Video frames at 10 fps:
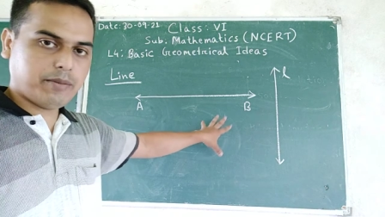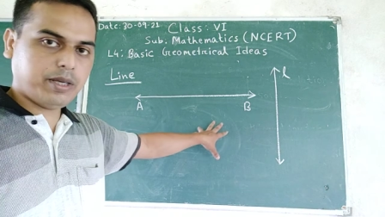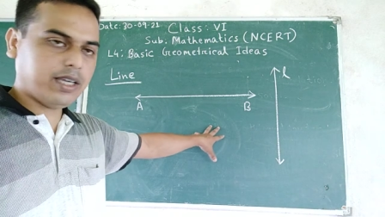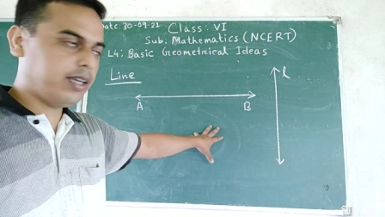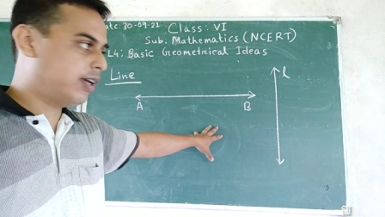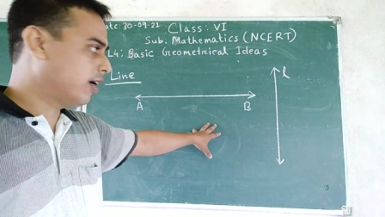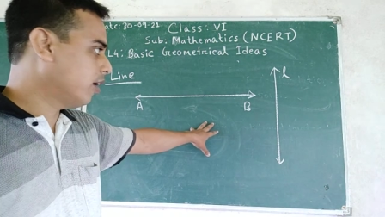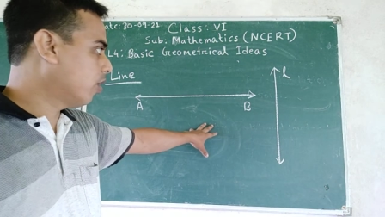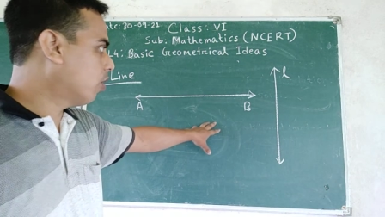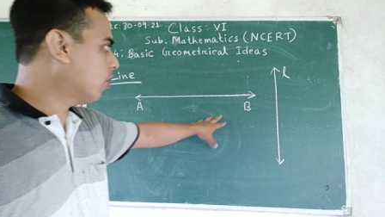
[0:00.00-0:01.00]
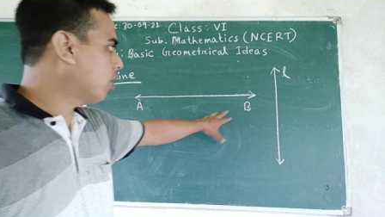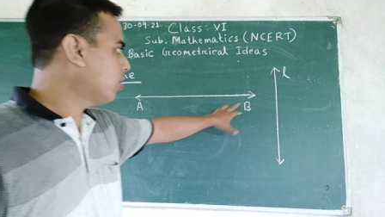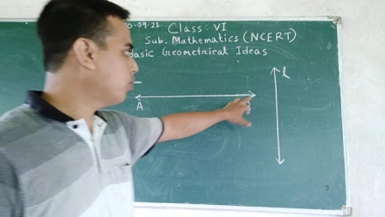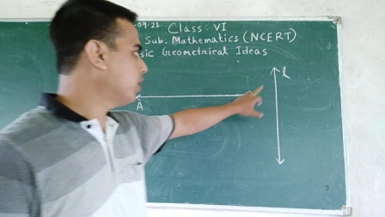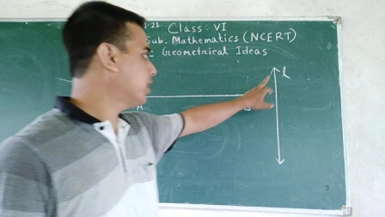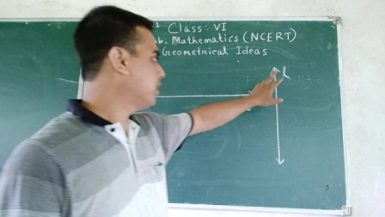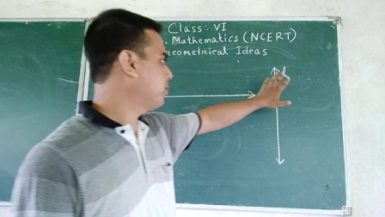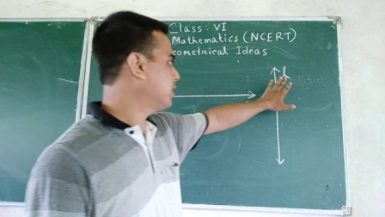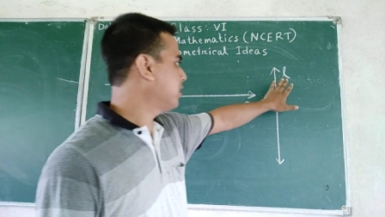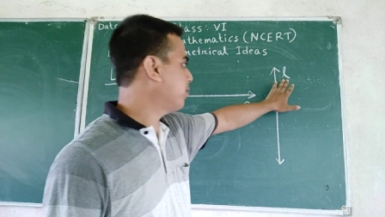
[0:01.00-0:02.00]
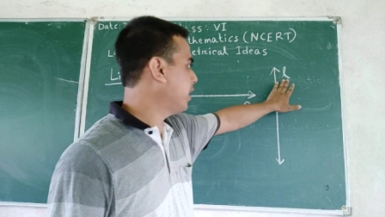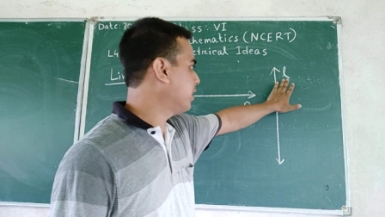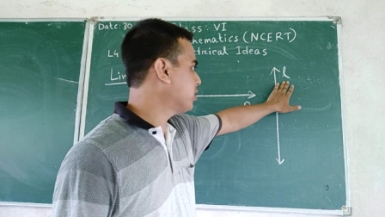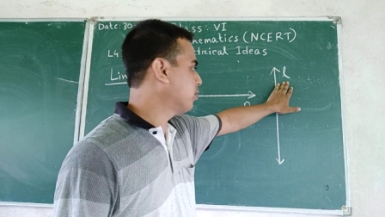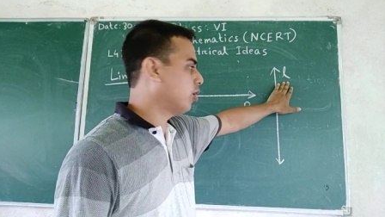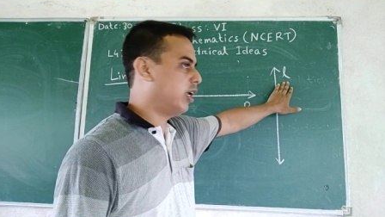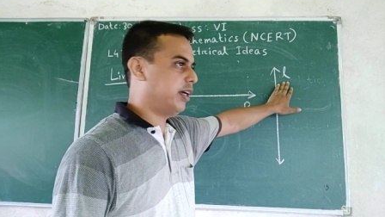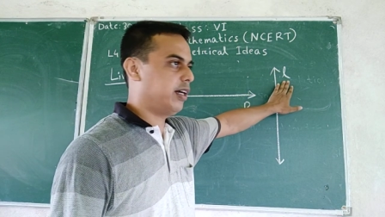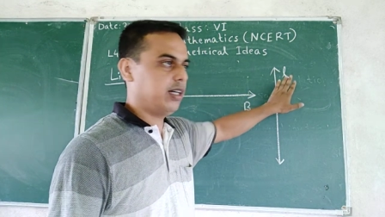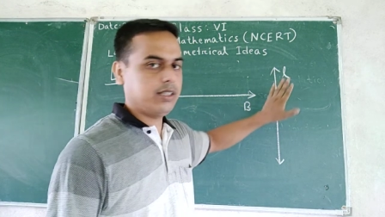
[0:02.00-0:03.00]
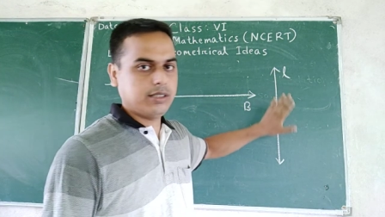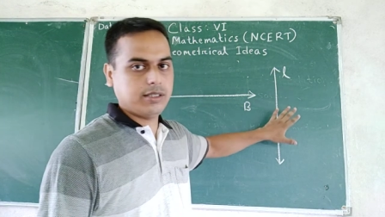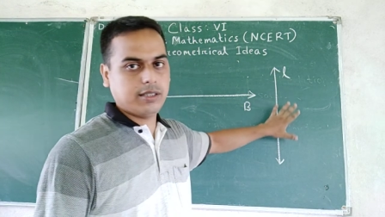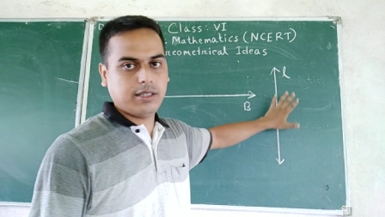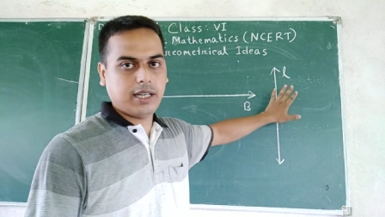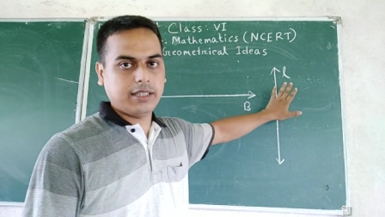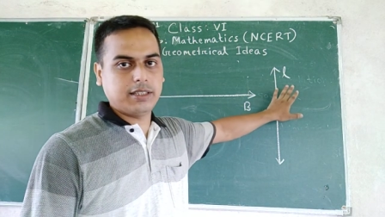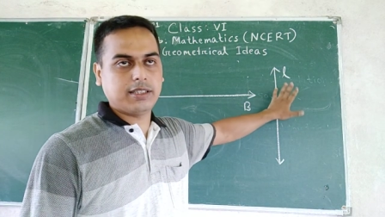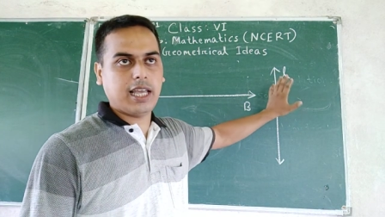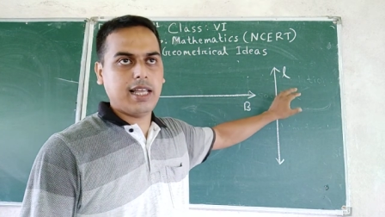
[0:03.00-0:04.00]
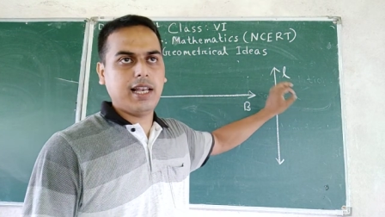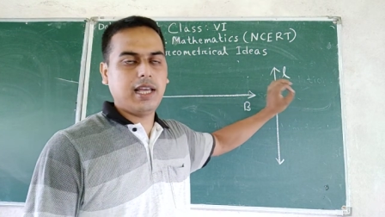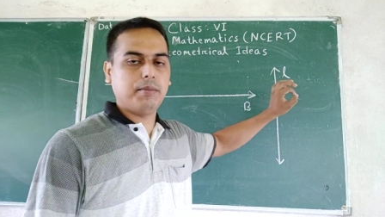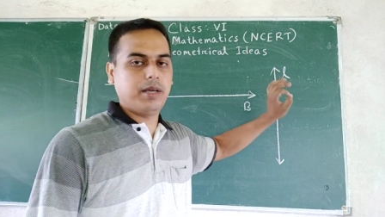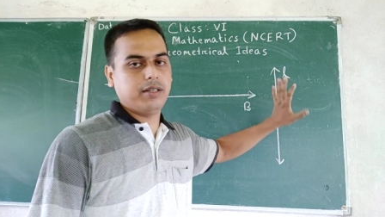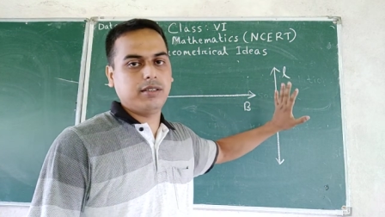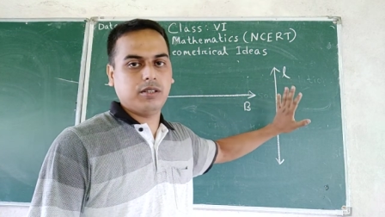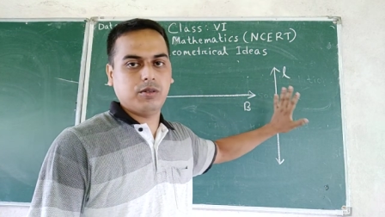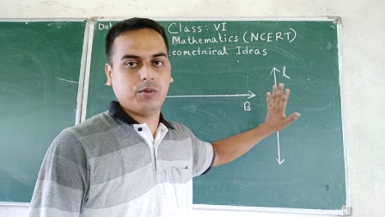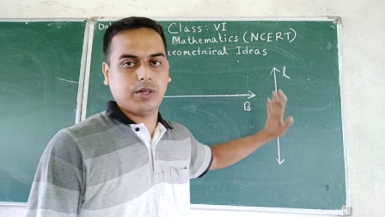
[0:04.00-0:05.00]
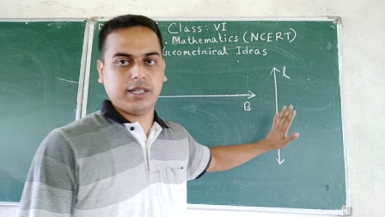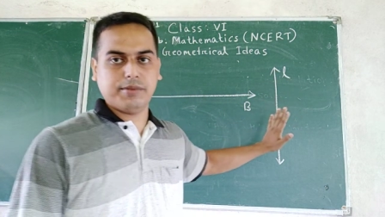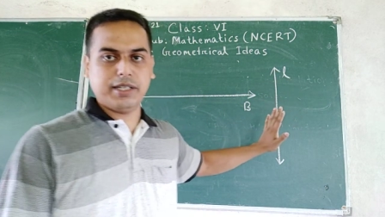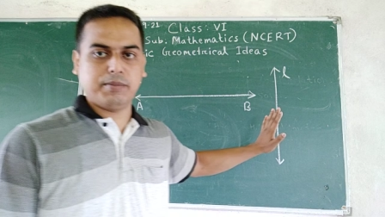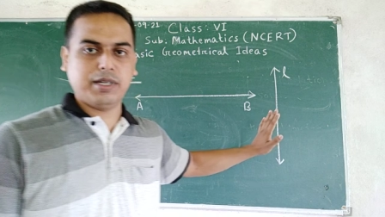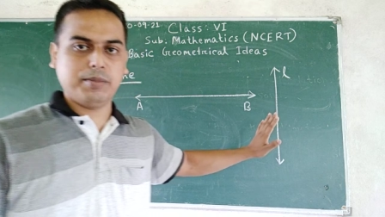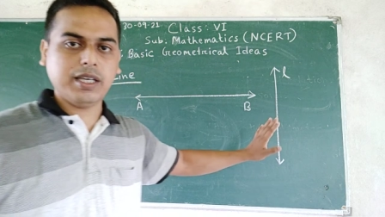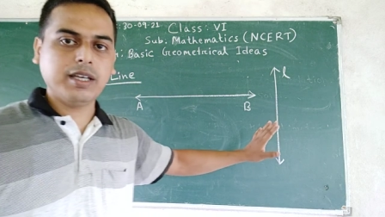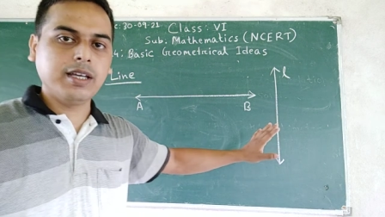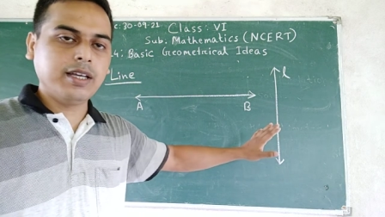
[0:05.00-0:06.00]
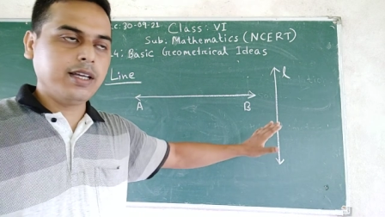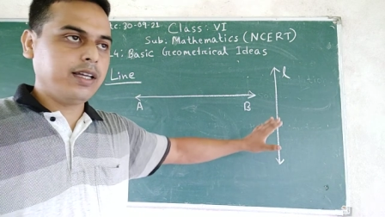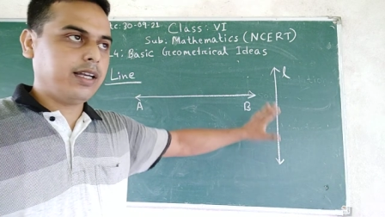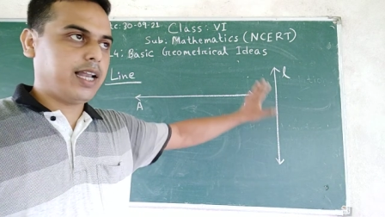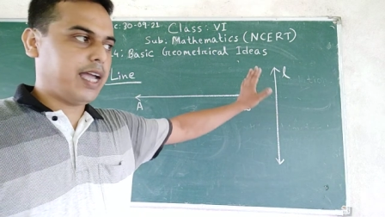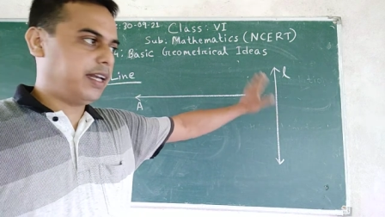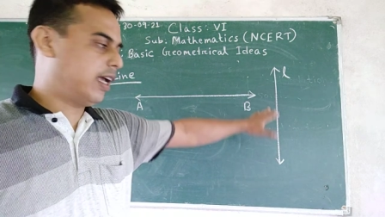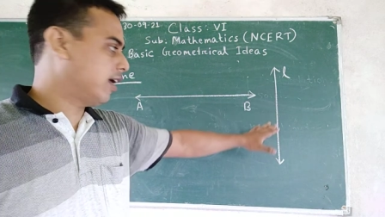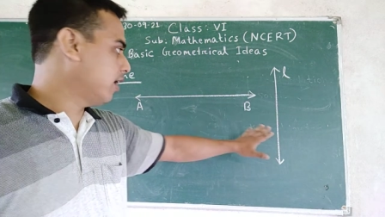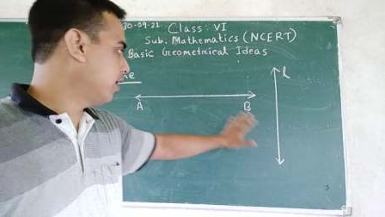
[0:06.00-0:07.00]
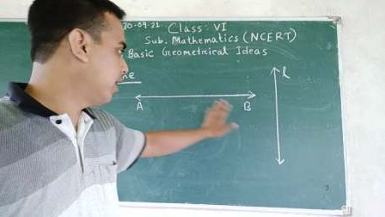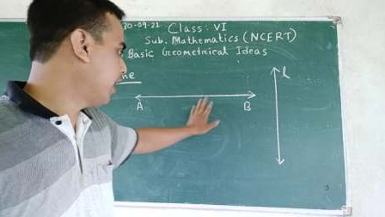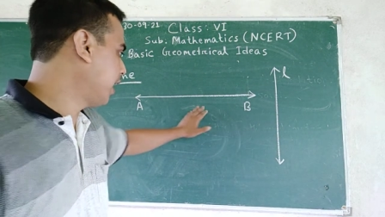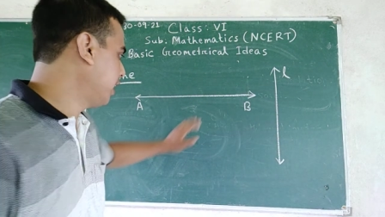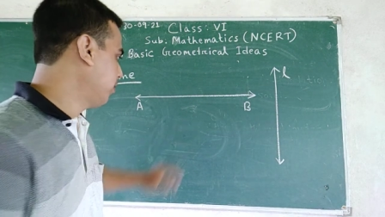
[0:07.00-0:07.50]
AB, or we can represent by a small letter like this L, M, N, whatever it may be. Line L, line